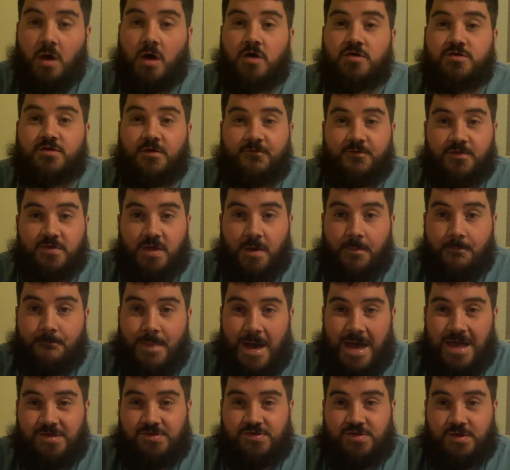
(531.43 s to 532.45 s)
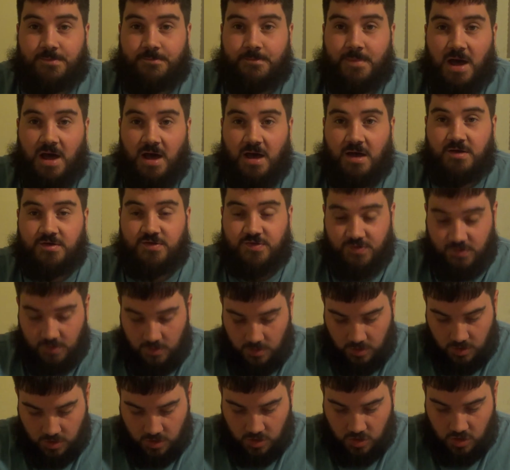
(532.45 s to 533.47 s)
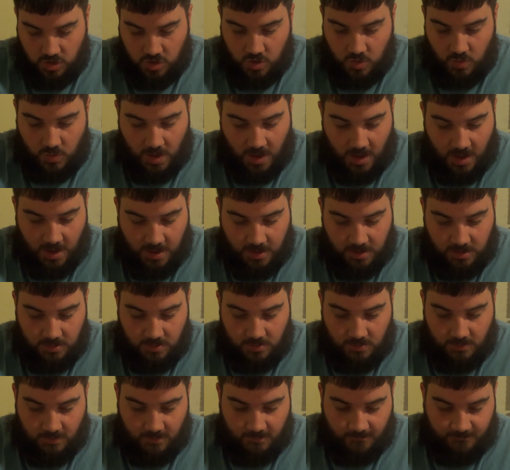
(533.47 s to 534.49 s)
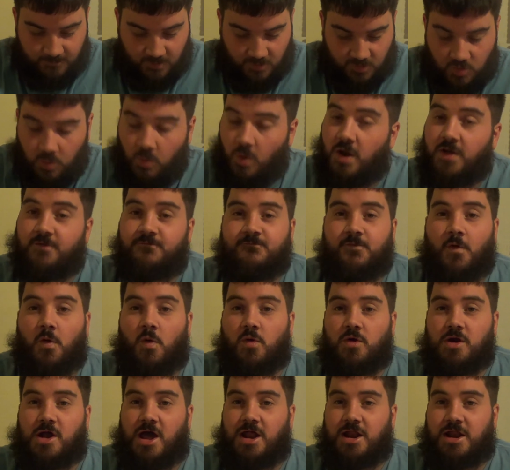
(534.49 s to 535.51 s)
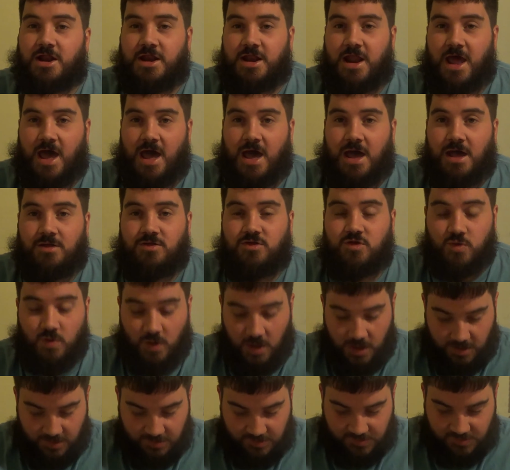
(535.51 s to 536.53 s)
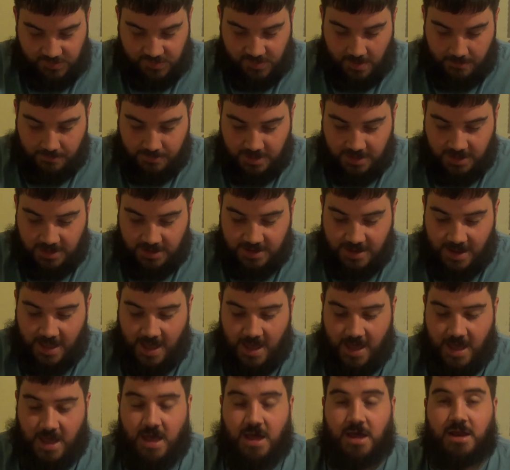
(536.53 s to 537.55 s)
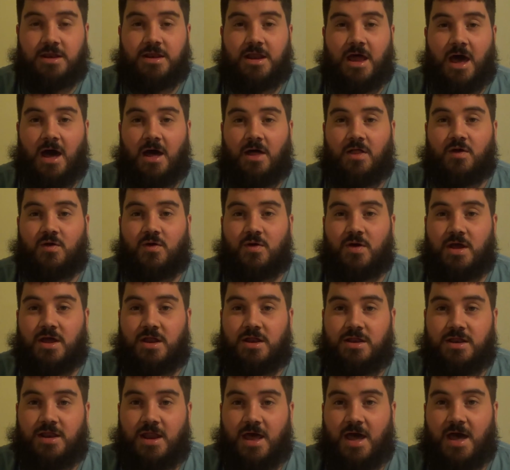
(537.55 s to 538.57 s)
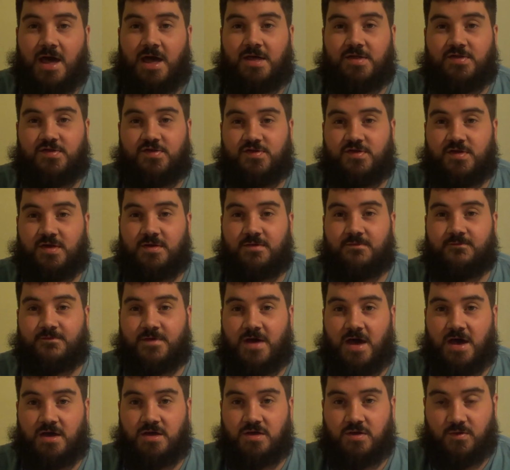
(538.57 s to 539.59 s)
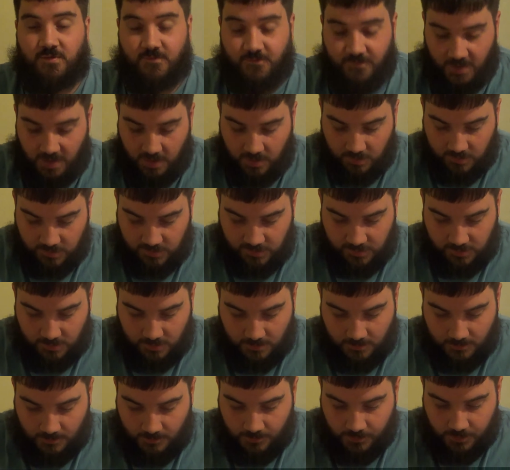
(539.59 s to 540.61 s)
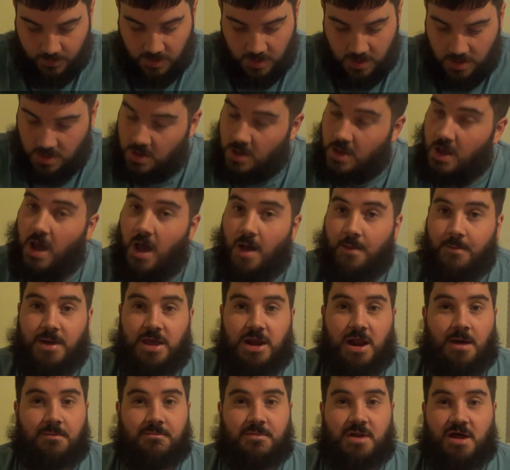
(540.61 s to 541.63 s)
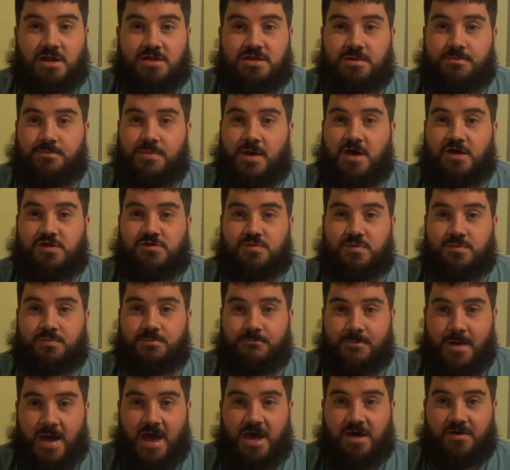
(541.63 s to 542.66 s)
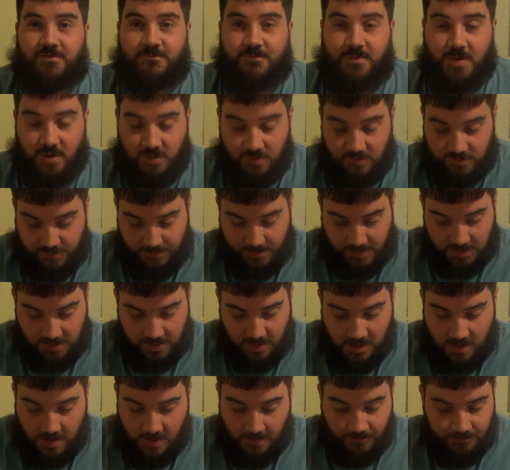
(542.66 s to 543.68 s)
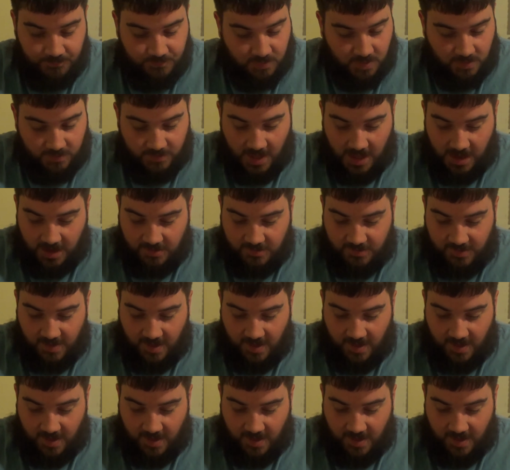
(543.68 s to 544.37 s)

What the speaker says: So for the basic box, you got, for $24.99, you got a $79.09 value, folks. I mean, I'm not the best with math, folks, but that is